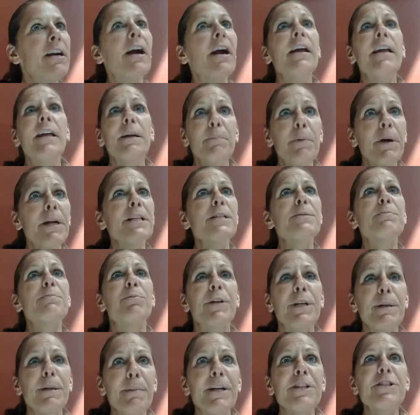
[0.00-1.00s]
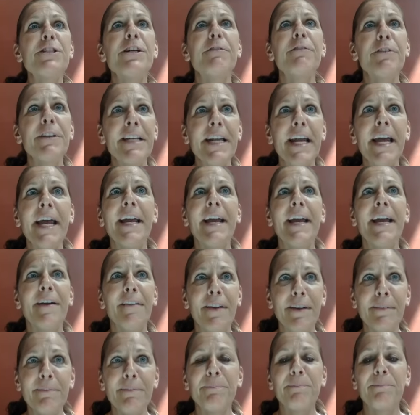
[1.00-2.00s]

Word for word: garlic bread is pretty much every day. Okay.